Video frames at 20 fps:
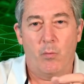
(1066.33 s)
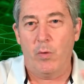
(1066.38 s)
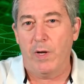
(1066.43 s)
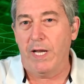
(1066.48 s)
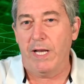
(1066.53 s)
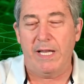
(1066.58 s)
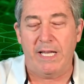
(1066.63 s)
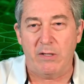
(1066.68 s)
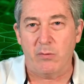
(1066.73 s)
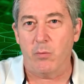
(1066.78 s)

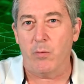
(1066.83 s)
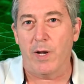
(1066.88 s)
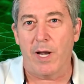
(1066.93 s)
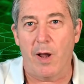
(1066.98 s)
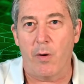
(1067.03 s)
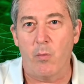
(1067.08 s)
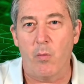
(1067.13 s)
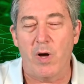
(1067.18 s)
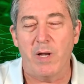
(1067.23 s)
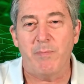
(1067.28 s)
in these
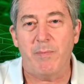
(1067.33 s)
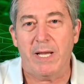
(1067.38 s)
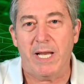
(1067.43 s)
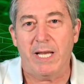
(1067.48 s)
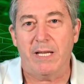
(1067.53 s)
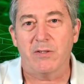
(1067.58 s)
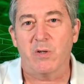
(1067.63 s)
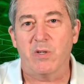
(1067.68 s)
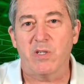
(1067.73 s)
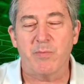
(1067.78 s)
one-on-one
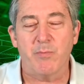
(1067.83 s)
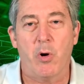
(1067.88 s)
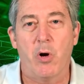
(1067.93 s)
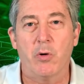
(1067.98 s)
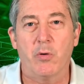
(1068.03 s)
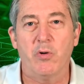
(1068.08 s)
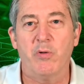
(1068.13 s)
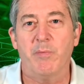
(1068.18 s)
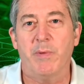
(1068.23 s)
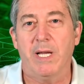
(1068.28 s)
meetings or
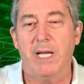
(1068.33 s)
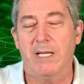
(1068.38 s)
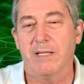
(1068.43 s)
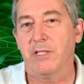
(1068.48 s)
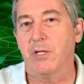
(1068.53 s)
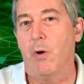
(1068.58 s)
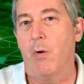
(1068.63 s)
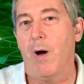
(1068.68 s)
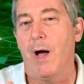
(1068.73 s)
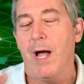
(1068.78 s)
small group
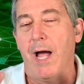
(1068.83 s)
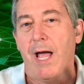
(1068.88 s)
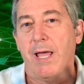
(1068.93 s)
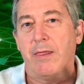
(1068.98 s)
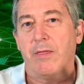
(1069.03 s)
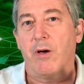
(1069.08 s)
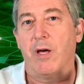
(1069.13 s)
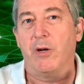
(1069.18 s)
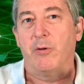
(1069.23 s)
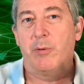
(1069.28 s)
meetings. So
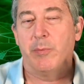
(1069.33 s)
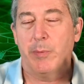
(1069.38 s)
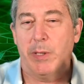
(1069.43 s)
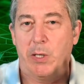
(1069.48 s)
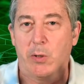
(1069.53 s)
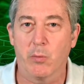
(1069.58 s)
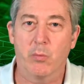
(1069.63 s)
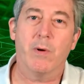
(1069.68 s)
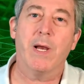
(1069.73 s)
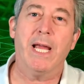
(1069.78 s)
I thought it
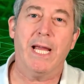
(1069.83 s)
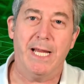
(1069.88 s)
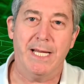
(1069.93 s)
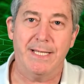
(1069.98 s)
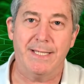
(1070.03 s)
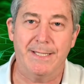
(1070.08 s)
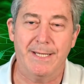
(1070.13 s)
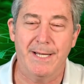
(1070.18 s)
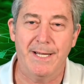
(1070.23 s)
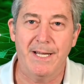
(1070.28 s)
would be
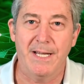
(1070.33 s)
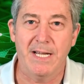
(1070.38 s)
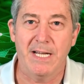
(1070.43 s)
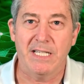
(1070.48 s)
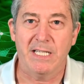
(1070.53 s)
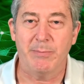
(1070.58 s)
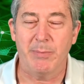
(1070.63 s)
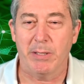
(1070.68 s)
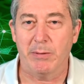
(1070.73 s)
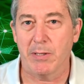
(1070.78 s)
great
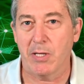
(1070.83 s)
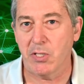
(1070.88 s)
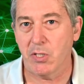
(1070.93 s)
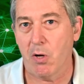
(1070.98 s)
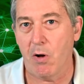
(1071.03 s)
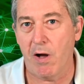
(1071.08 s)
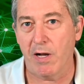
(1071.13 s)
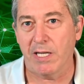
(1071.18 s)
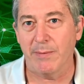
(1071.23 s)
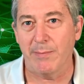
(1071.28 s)
to be able
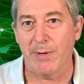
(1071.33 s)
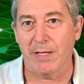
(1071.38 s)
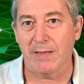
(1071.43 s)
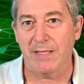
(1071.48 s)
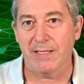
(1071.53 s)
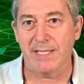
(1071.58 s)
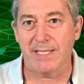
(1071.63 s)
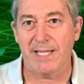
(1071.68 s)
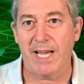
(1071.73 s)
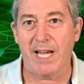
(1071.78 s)
to talk
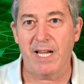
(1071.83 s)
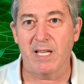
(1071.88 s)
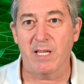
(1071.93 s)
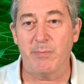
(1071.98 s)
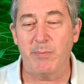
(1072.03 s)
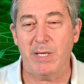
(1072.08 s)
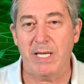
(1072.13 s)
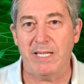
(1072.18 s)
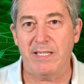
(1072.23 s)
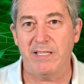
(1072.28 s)
about the
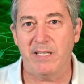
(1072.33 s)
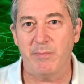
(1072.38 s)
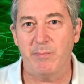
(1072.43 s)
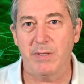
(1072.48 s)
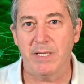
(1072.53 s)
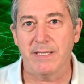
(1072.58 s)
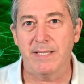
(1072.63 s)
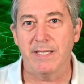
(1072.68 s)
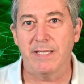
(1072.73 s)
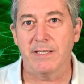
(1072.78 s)
state of the
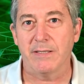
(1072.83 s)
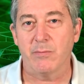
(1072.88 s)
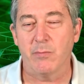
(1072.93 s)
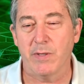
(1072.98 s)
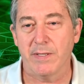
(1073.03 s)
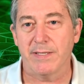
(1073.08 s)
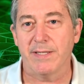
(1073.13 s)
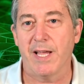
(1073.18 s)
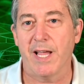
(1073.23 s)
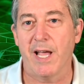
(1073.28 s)
PC
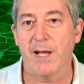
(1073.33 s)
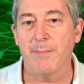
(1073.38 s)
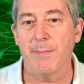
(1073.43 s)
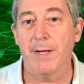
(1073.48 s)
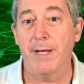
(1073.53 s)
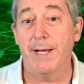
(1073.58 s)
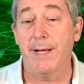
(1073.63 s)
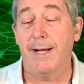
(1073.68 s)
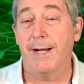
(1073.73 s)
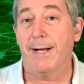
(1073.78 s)
business with
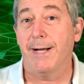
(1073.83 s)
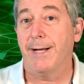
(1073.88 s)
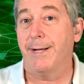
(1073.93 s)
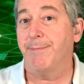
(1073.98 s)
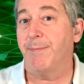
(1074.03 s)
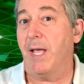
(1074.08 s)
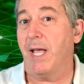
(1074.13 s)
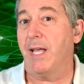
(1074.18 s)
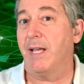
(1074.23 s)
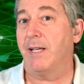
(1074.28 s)
Sam
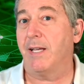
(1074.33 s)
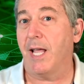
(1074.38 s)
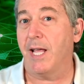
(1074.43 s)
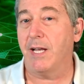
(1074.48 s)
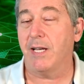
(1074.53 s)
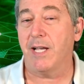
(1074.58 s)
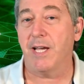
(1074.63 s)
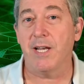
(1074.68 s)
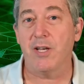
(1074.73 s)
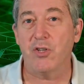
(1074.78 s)

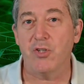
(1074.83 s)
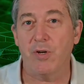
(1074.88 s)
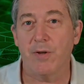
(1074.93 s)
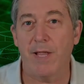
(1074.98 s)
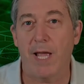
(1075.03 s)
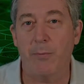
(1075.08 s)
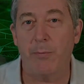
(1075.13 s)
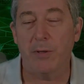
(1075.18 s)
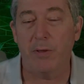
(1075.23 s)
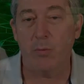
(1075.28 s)
and kind of
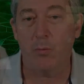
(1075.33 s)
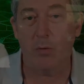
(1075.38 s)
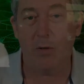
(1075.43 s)
share that with the